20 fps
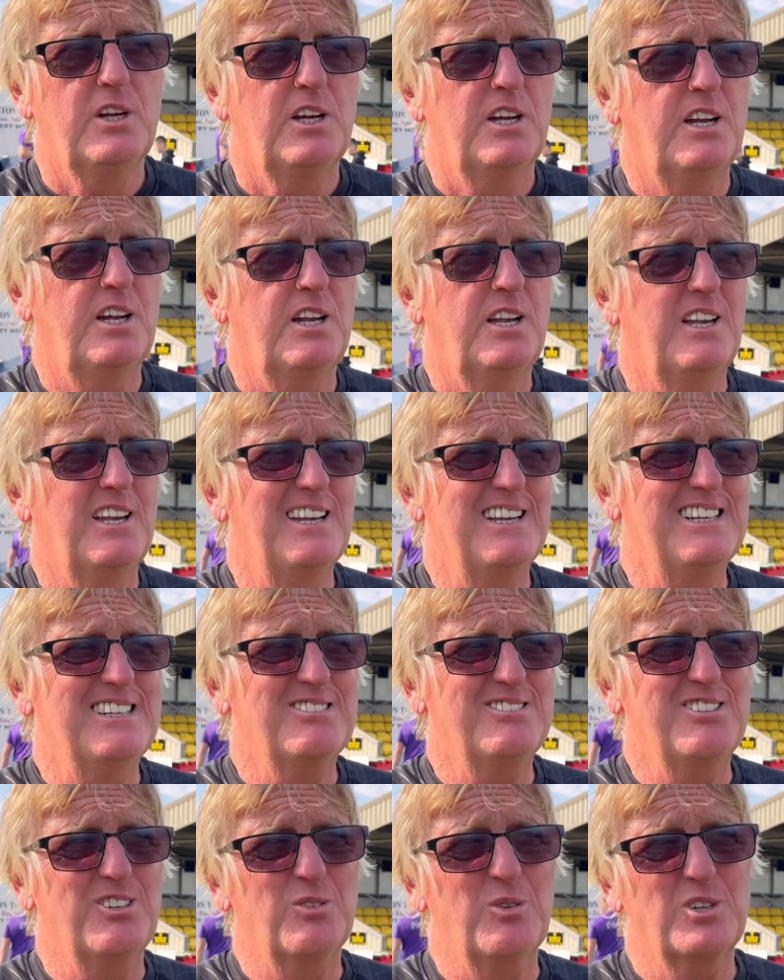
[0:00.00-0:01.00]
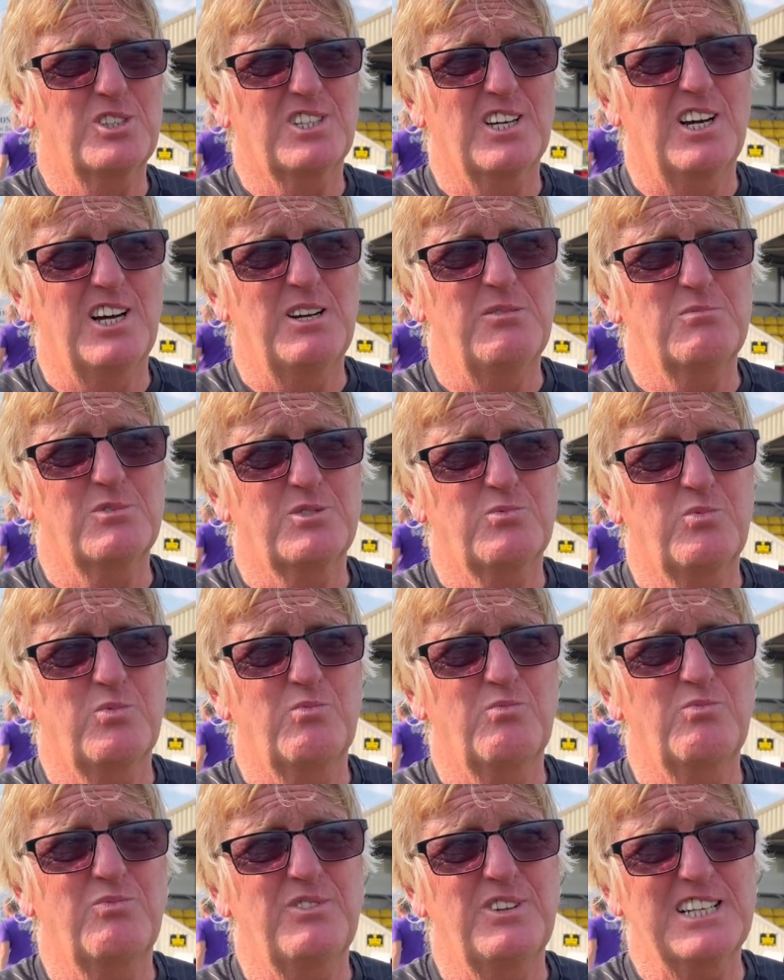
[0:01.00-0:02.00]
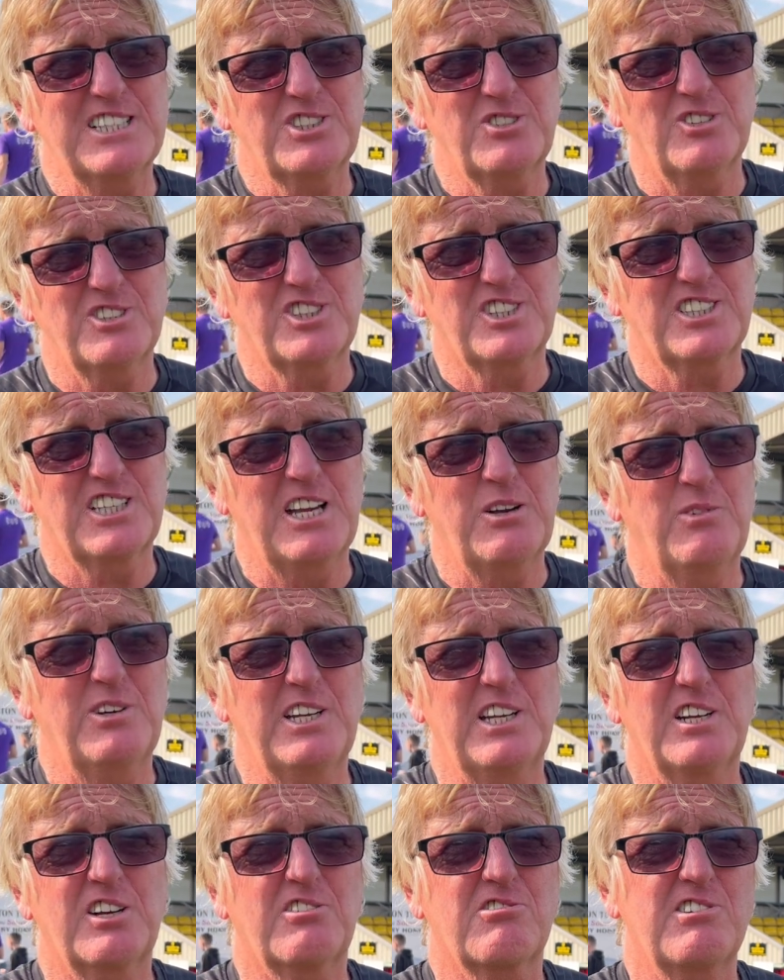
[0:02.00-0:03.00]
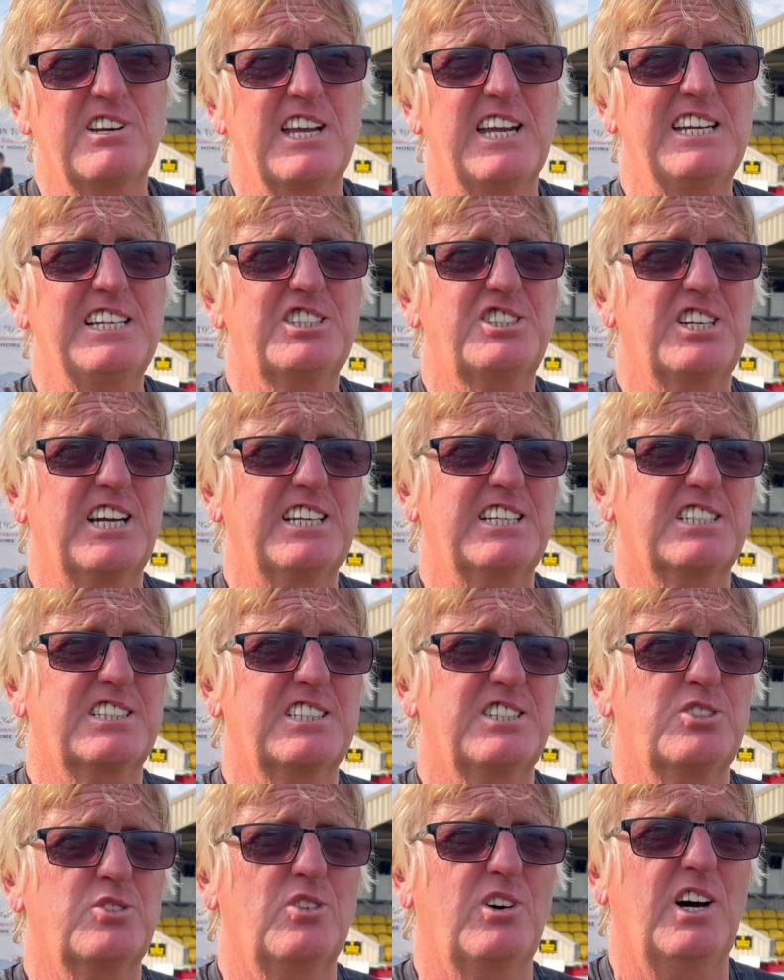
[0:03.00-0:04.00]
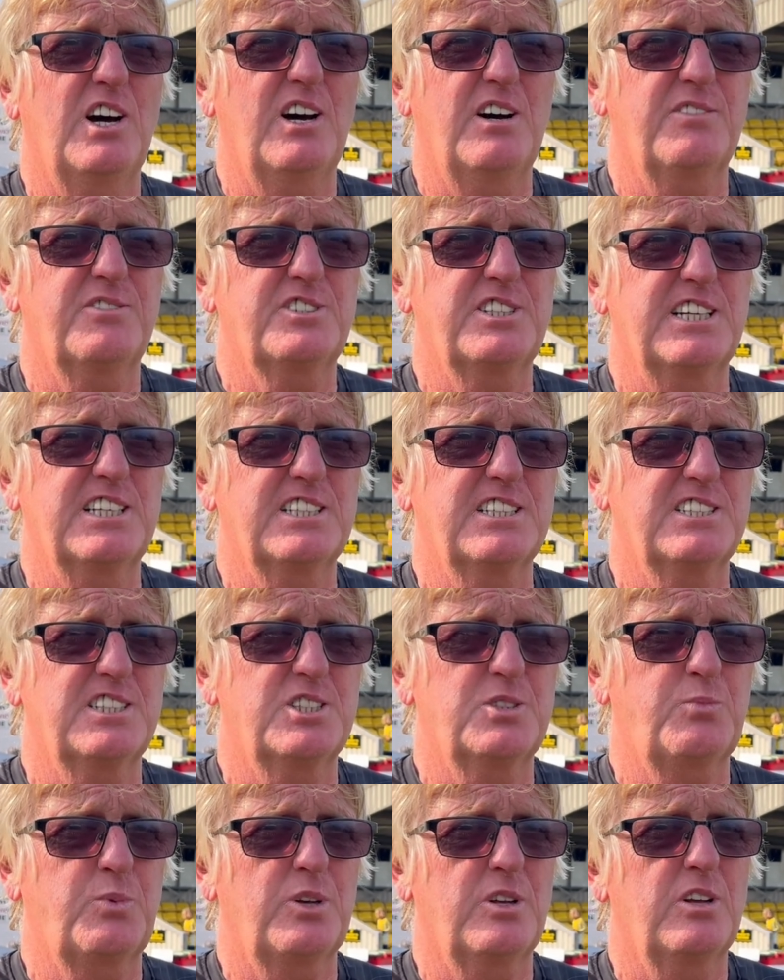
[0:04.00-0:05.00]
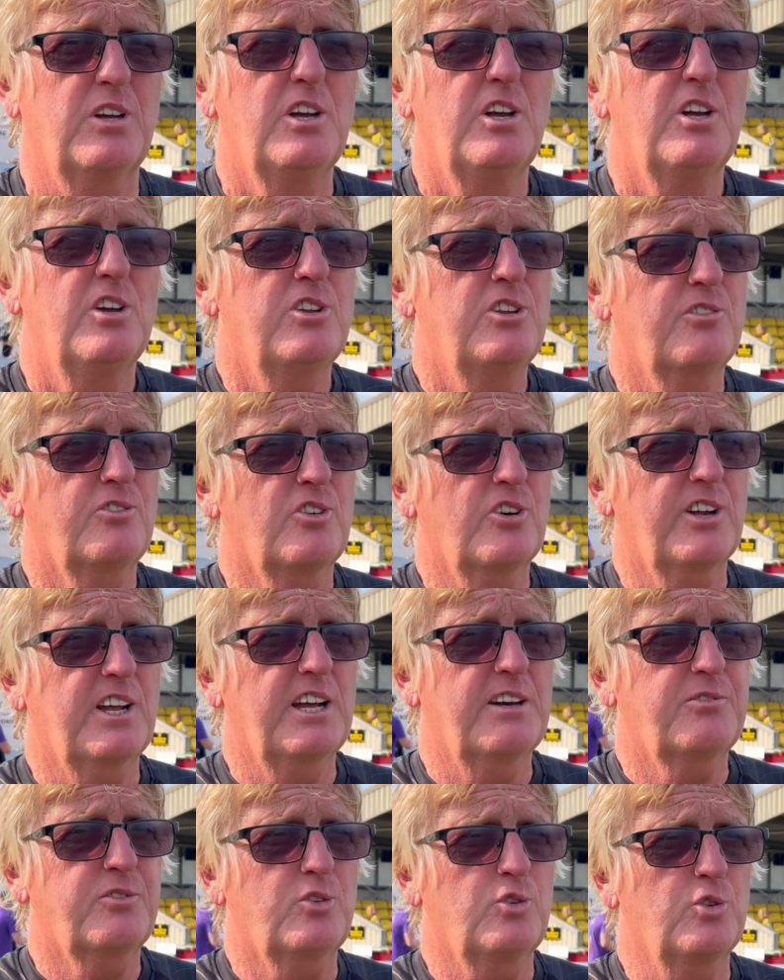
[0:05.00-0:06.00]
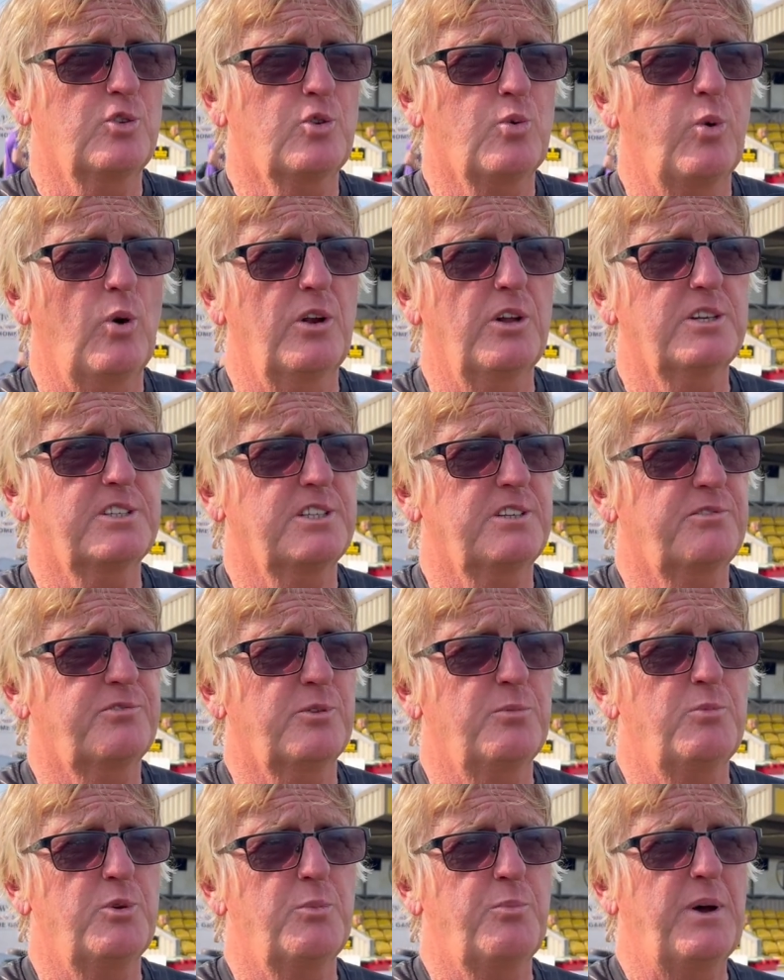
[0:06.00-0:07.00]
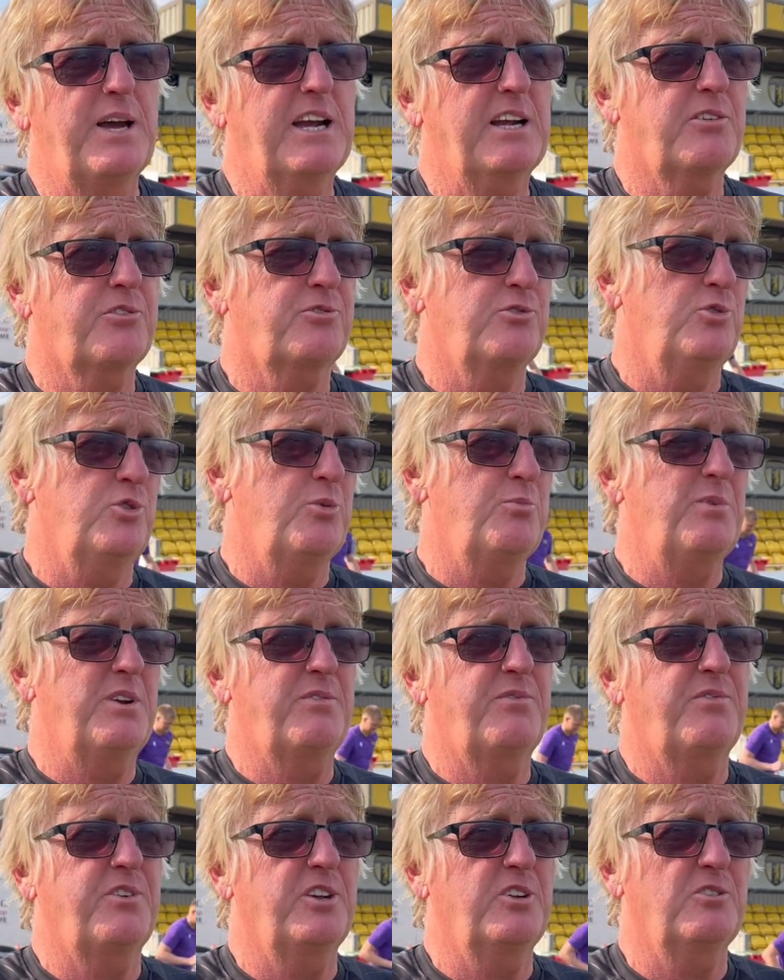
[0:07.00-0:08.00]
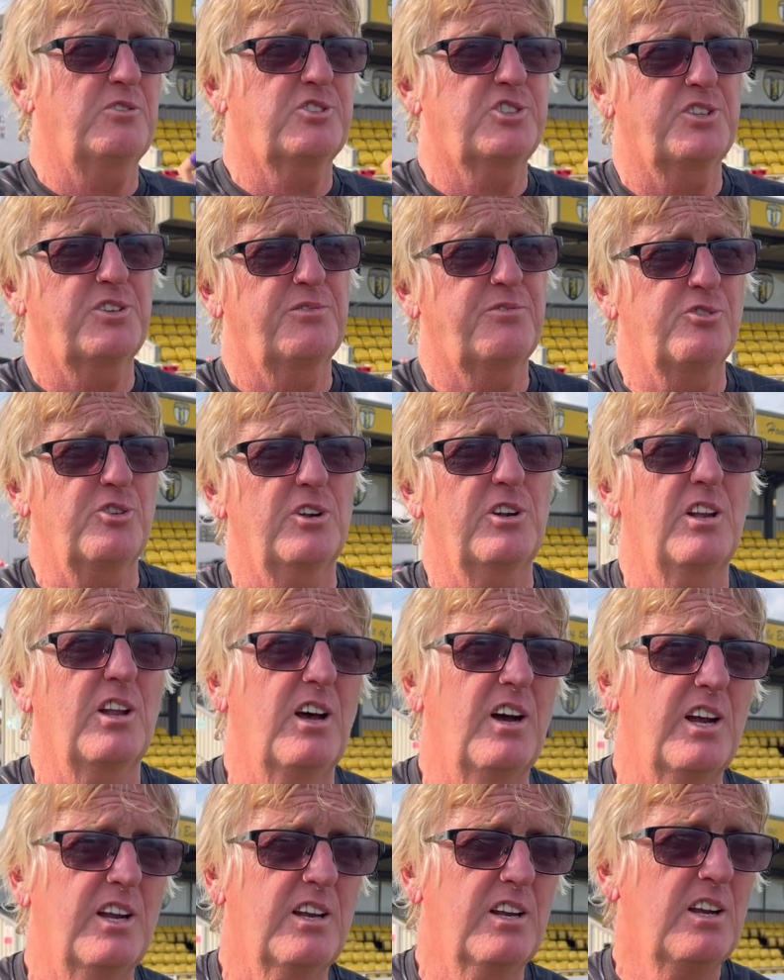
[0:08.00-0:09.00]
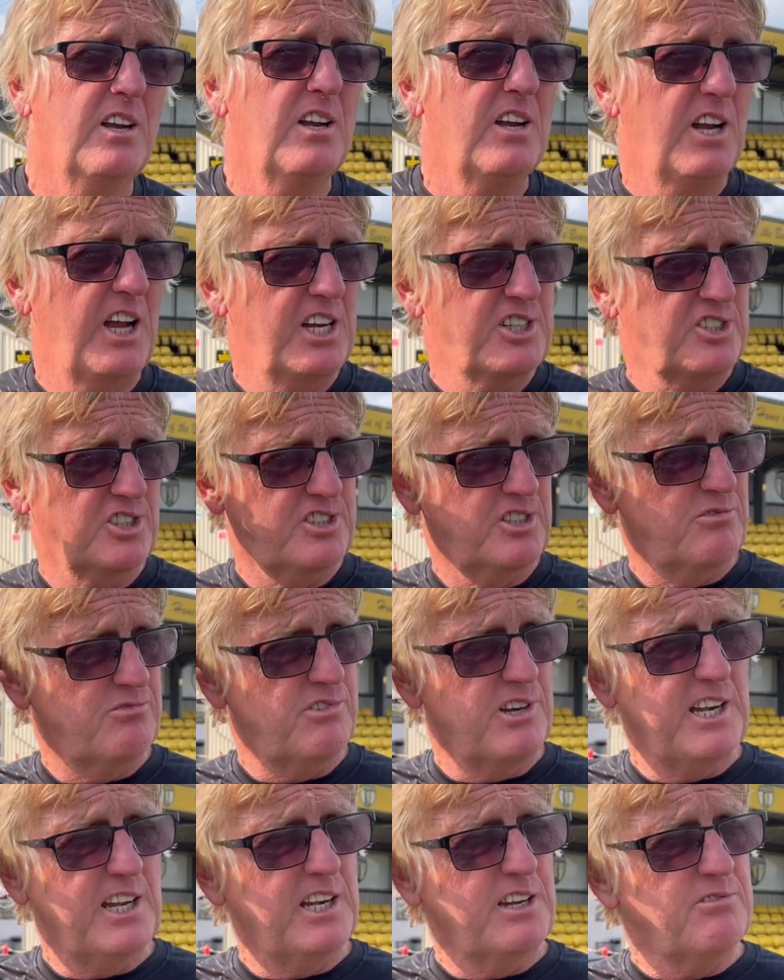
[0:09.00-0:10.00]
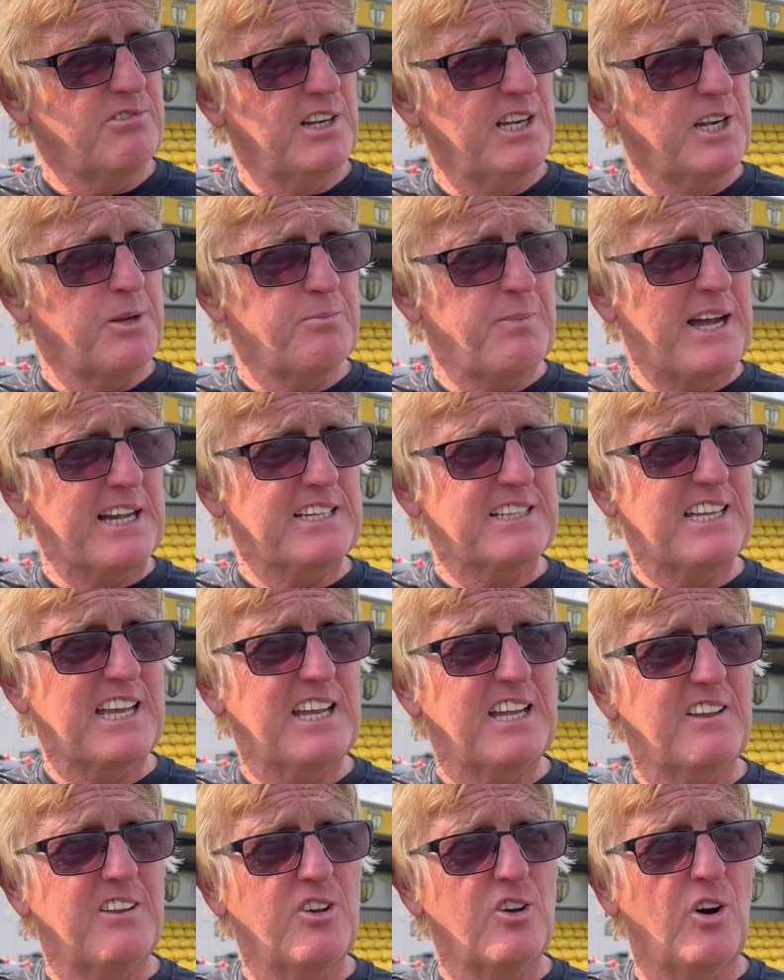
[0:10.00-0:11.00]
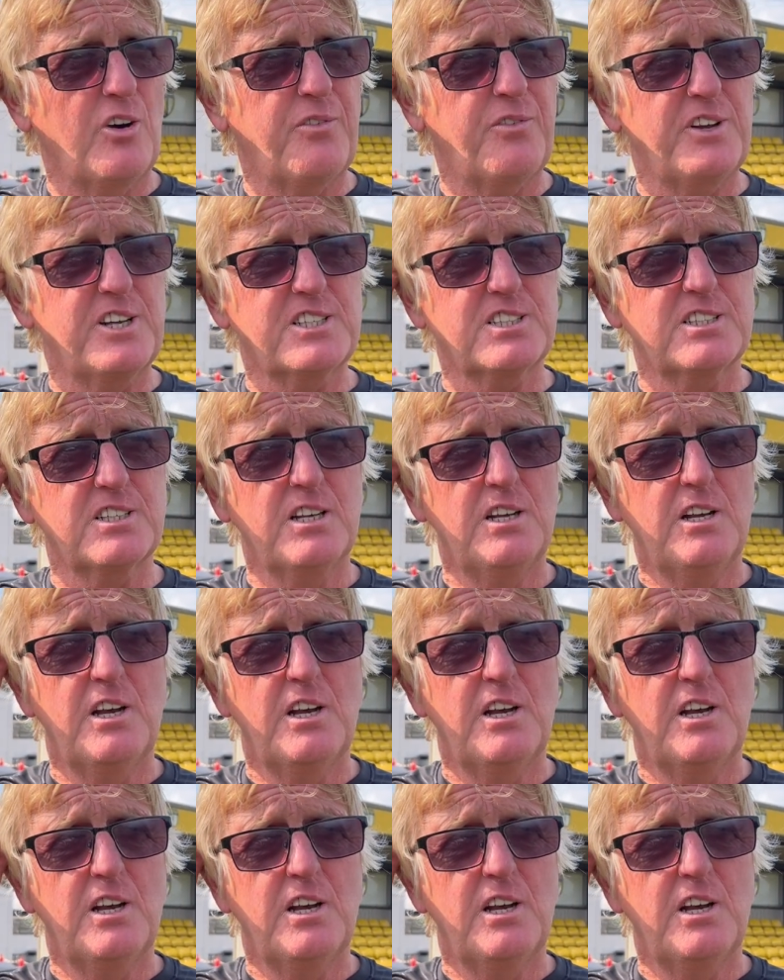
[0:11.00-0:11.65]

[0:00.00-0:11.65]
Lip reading: And you know, at times, that's not to say we didn't create chances or half chances, but you've got to have good quality from the back through the midfield to the front line. It's just a really, really bad day at the office.